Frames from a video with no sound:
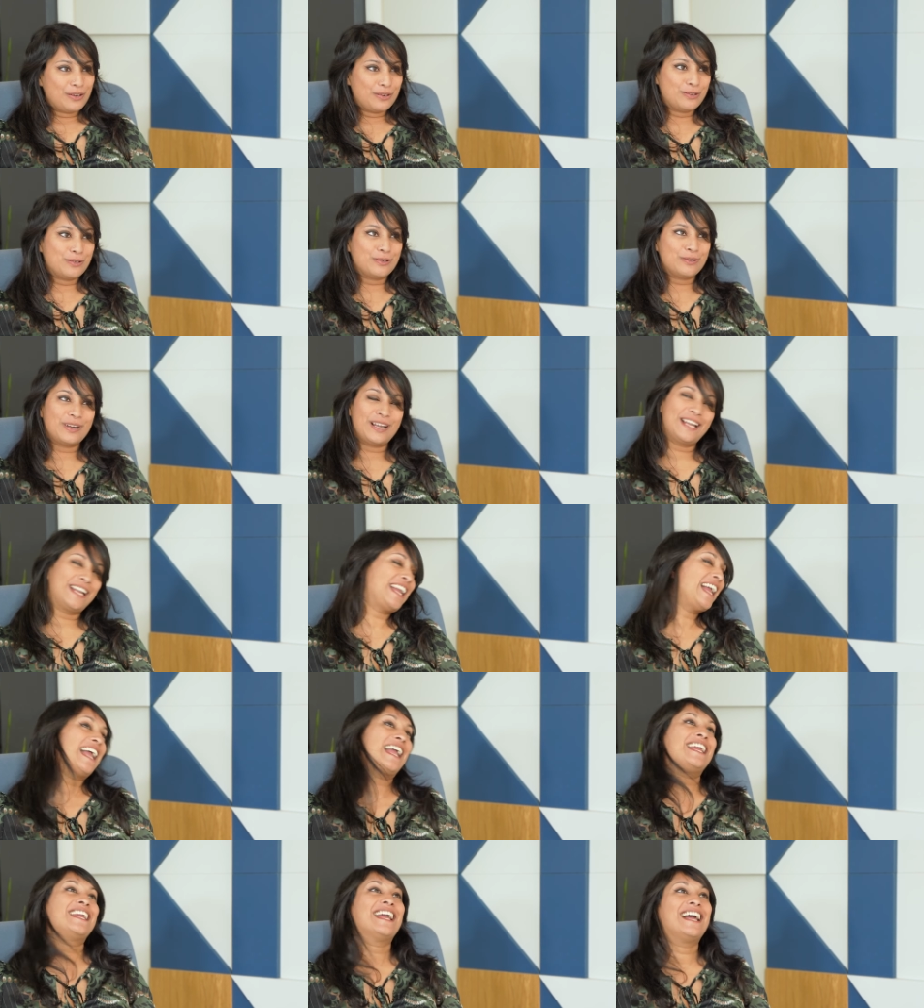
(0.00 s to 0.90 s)
Oh,
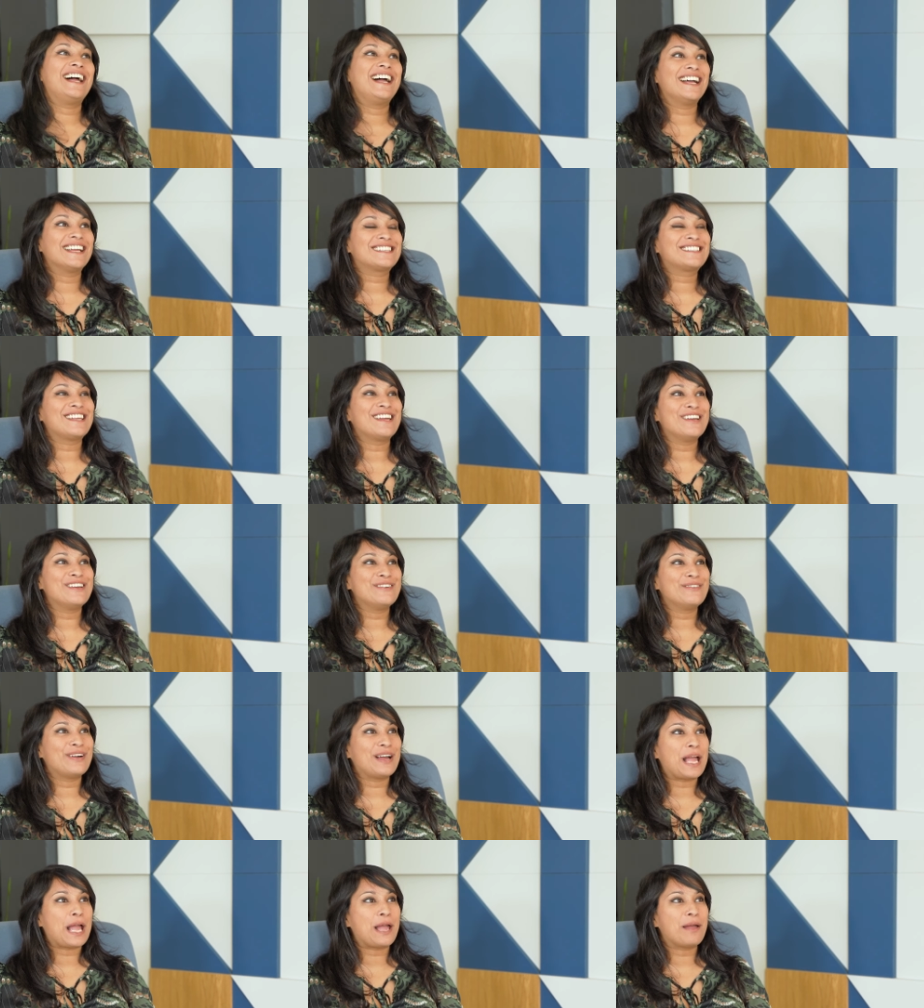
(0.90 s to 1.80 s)
okay, yeah.
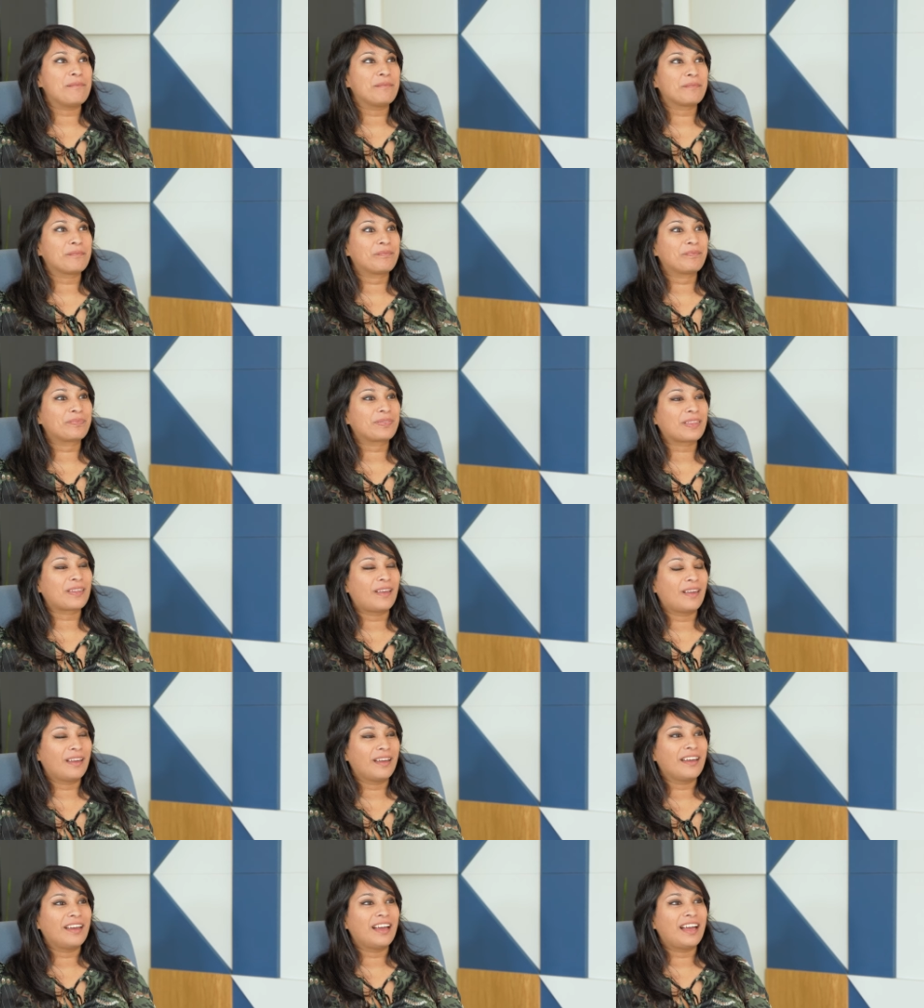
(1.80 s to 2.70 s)
So um,
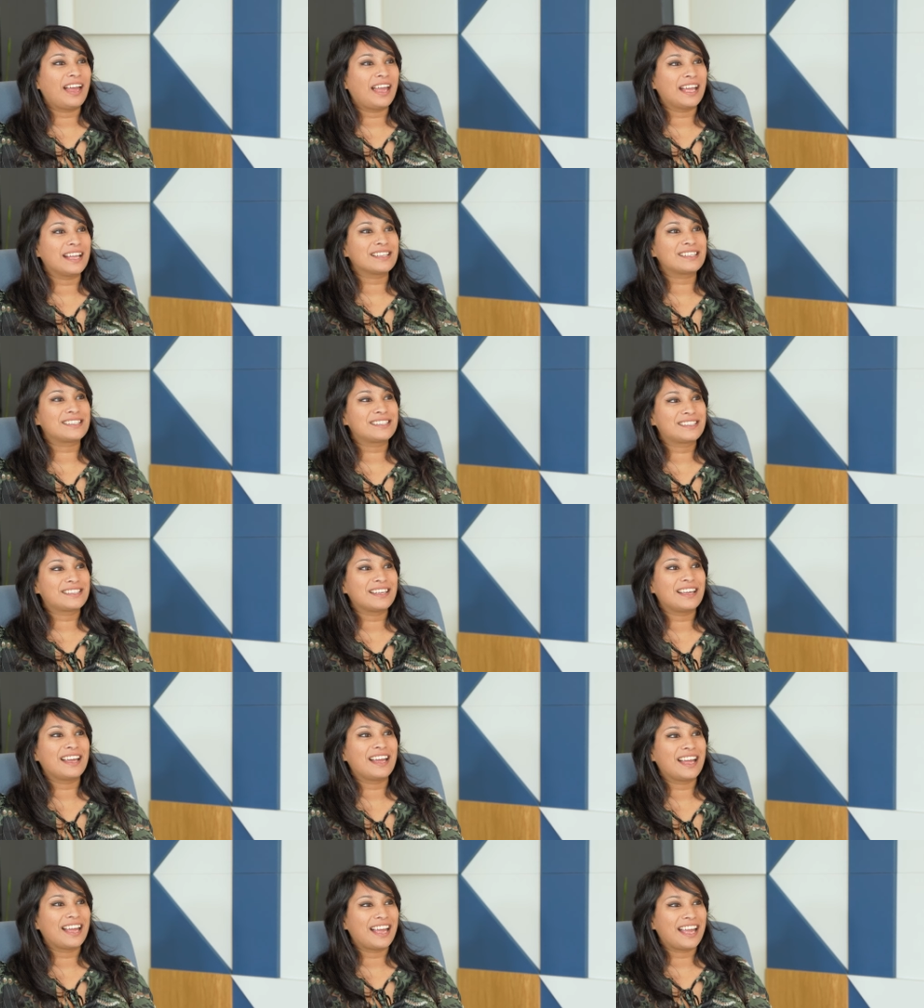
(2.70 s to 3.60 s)
it's
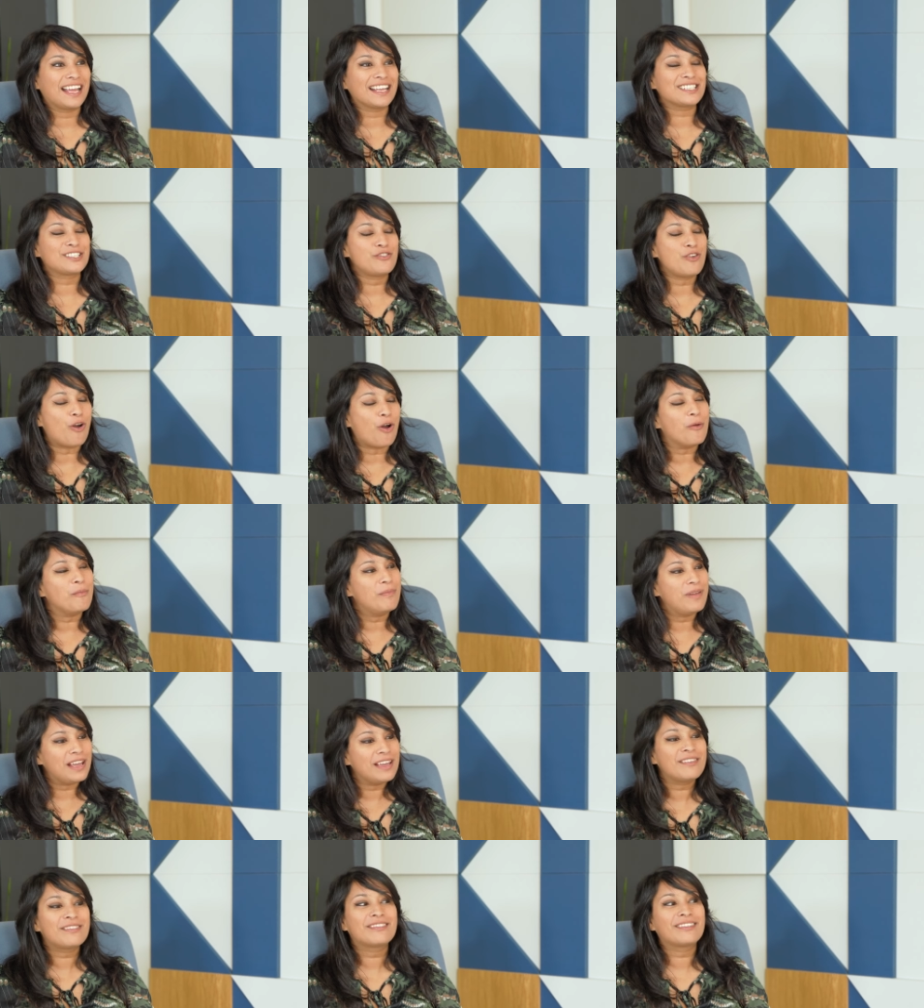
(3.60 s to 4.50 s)
it's not a
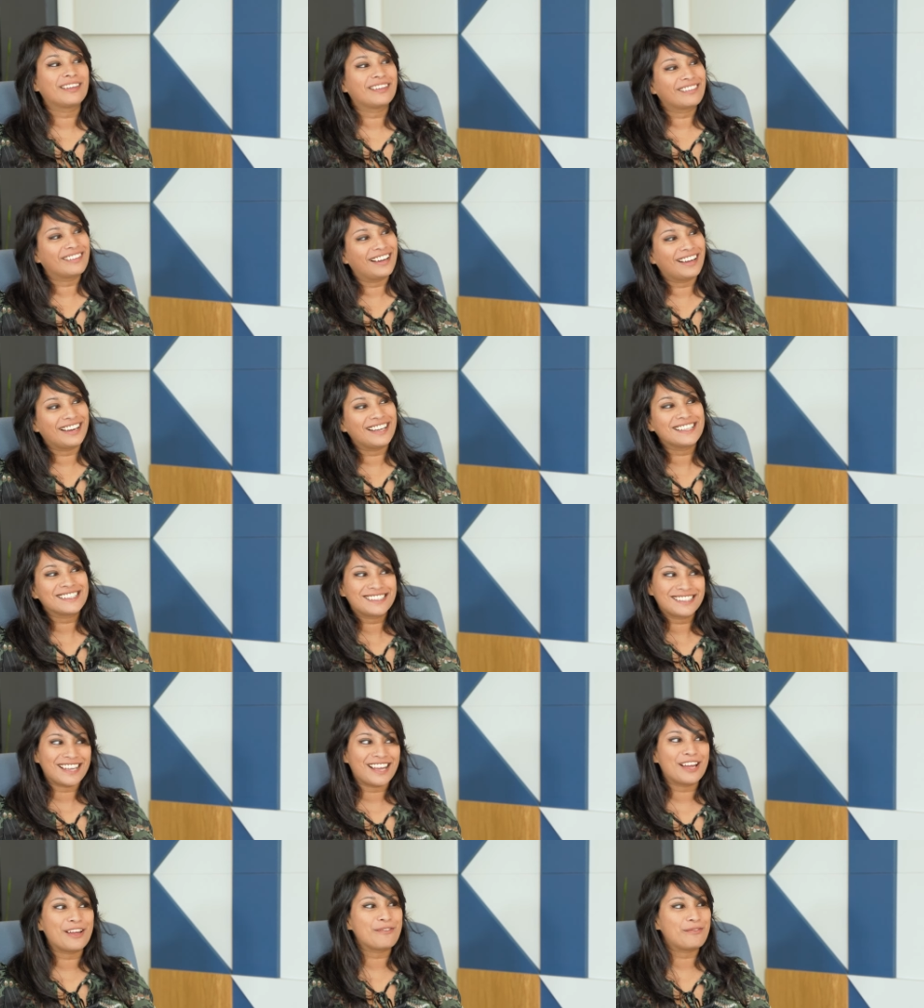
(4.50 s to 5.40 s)
myth that it's
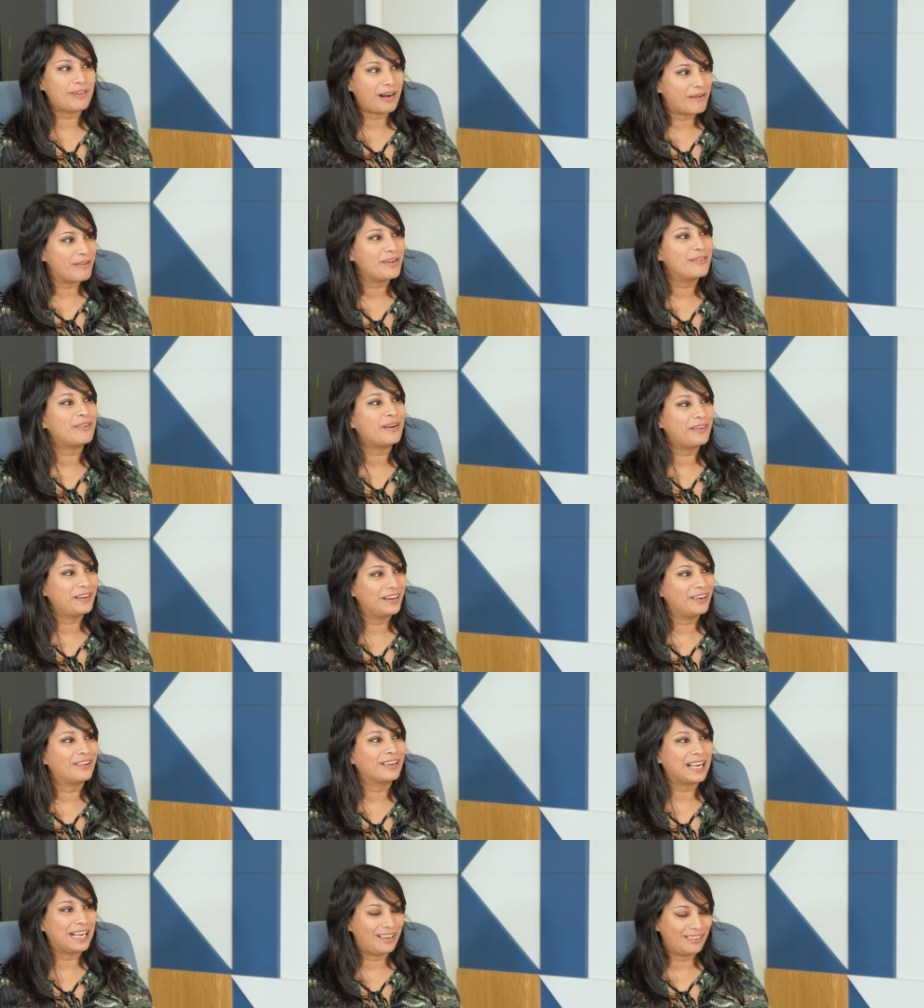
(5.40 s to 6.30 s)
very very long mm,